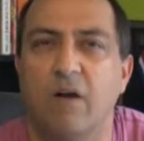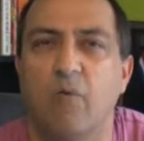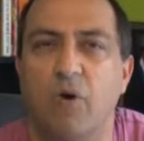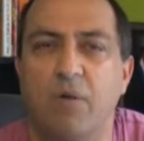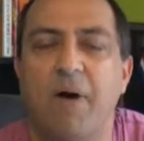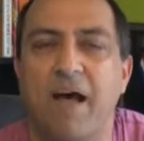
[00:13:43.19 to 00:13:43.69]

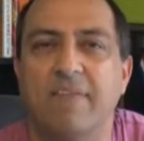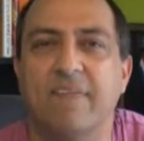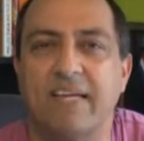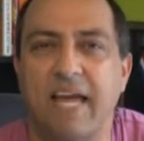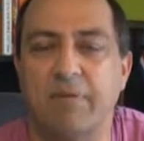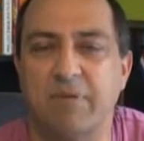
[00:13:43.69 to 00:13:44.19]
What about in the
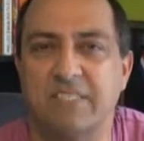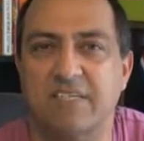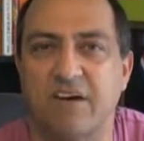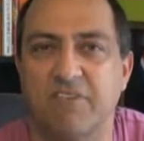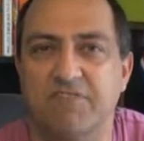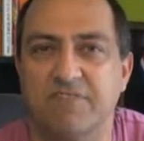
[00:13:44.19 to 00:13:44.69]
game
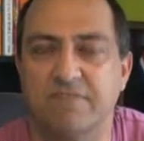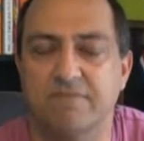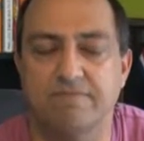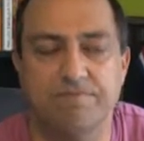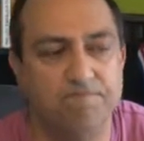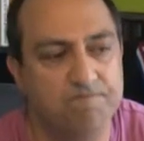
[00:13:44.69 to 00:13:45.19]
itself?
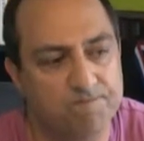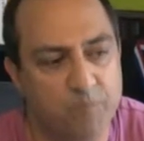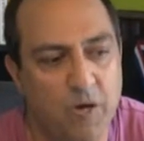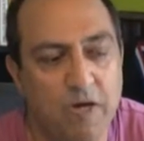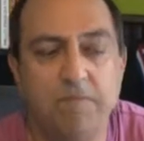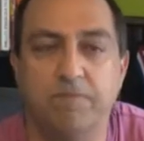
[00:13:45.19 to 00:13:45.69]

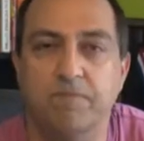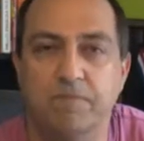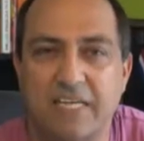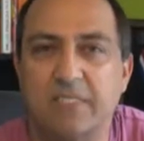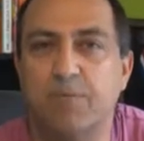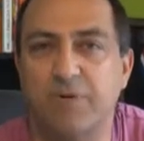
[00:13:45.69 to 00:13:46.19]
Well,
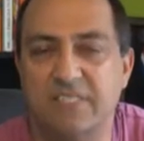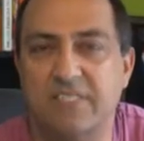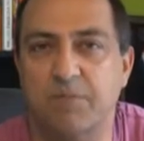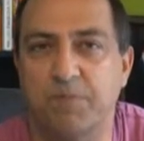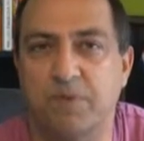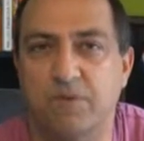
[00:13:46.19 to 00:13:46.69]
that's pretty
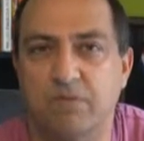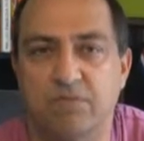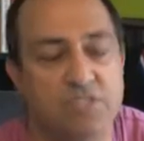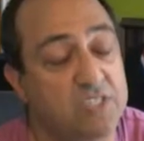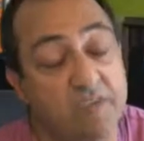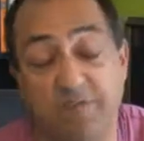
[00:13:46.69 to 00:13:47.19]
simple.
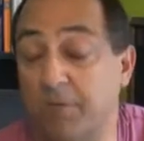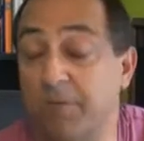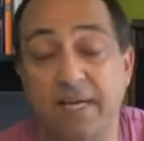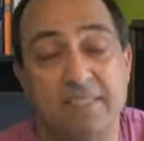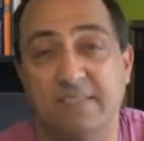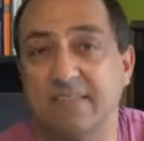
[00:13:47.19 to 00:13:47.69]
Just give your
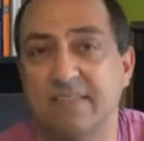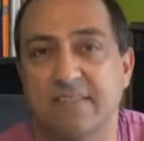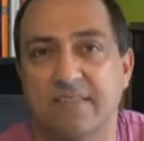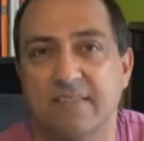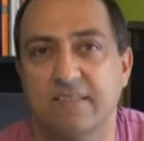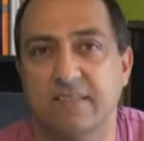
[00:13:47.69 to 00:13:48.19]
best.
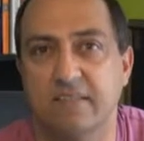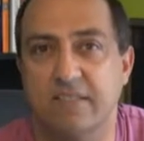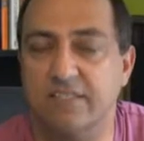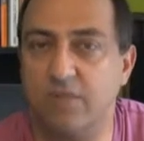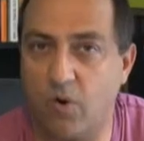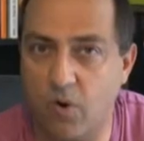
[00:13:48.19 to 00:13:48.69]

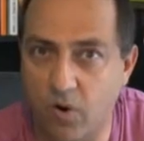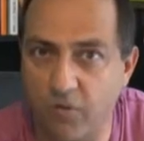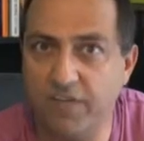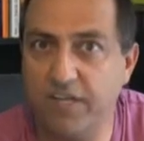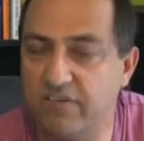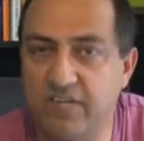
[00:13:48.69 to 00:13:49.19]
That's all
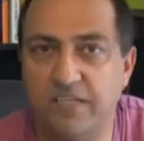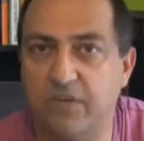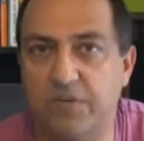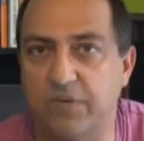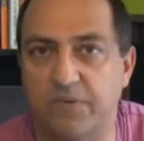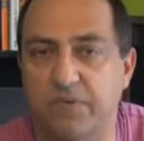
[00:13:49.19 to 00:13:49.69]
that you need to
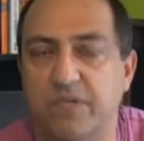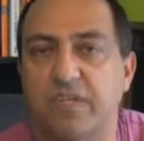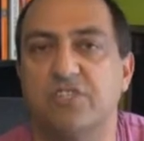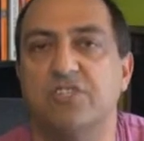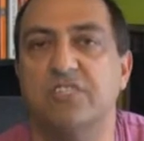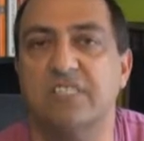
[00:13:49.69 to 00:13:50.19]
do,
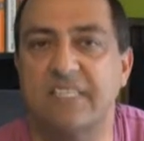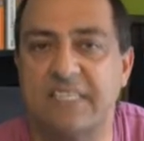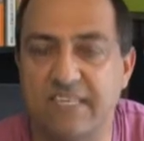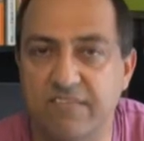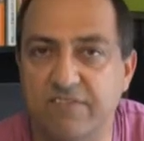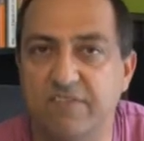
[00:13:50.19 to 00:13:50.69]
is just
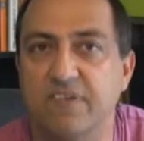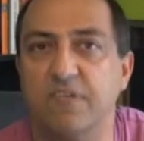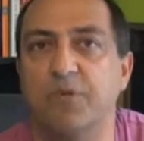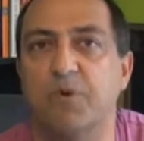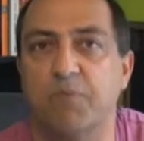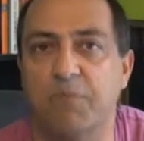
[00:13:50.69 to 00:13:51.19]
give
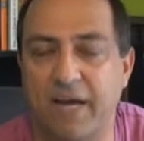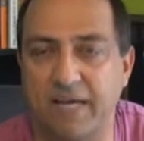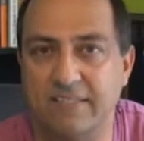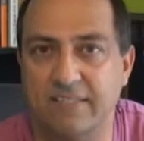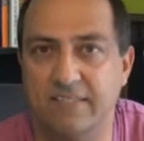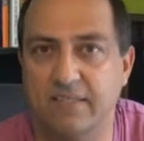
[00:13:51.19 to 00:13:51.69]
your
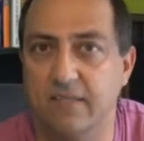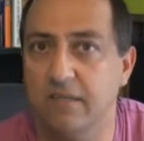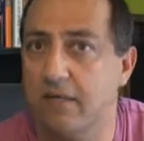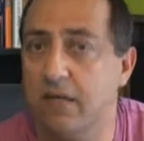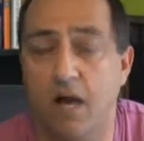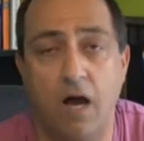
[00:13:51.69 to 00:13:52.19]
best.
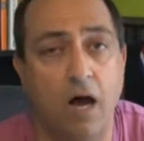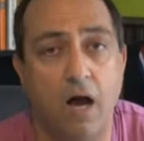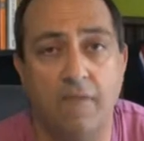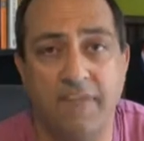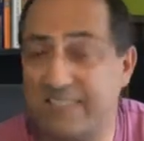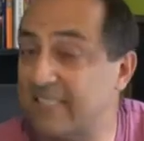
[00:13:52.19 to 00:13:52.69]

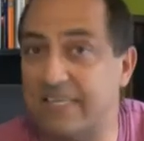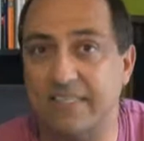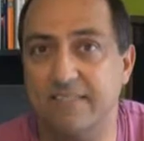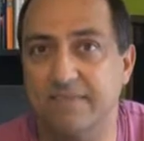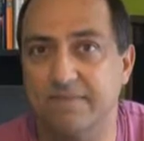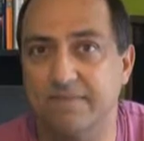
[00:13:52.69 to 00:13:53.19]
That's it.